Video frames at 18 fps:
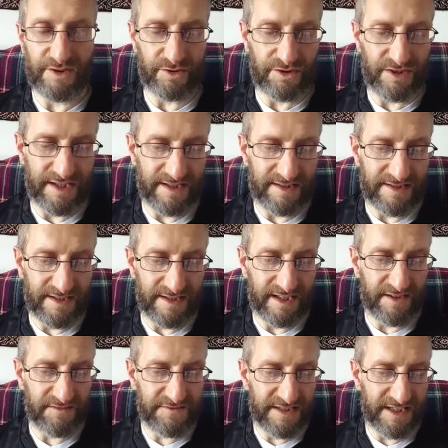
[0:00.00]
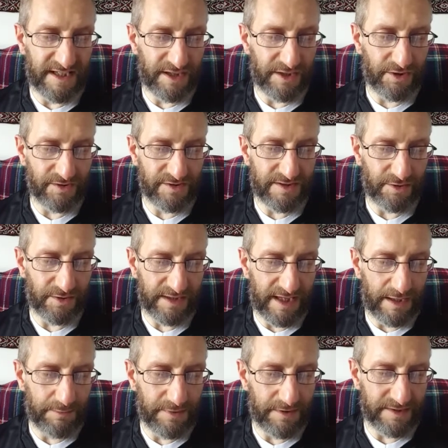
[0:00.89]
Jackson after he had gone to
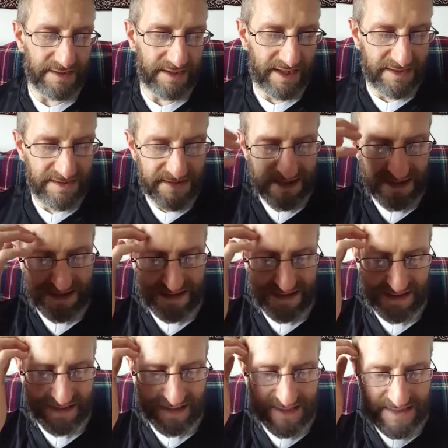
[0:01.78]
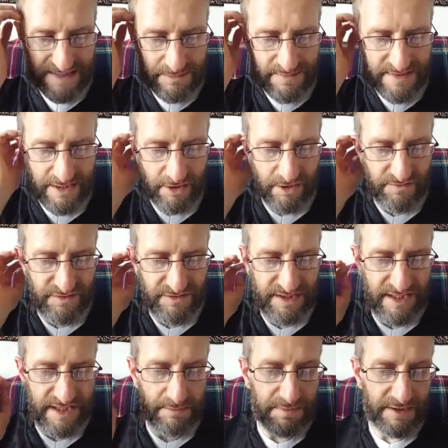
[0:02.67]
elaborate lengths to disguise himself
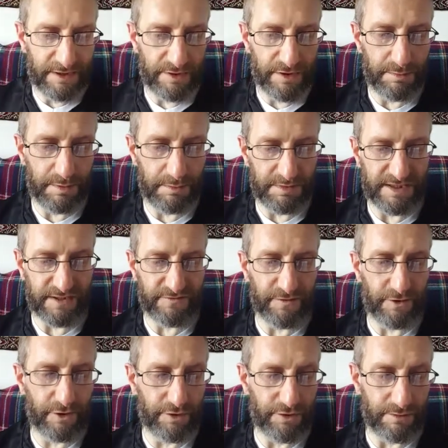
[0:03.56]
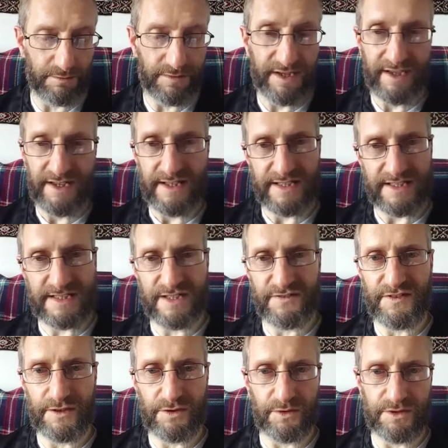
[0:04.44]
and then appear in a public forum is
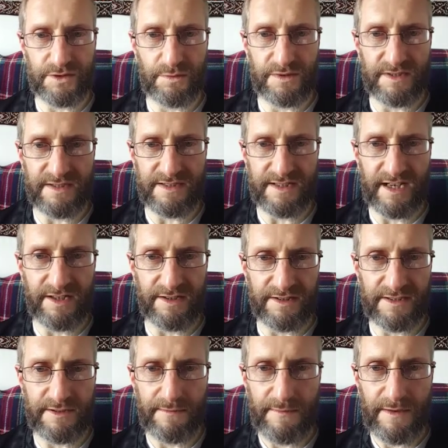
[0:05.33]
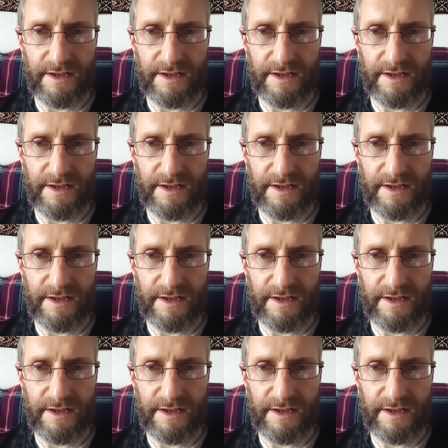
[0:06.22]
difficult to understand.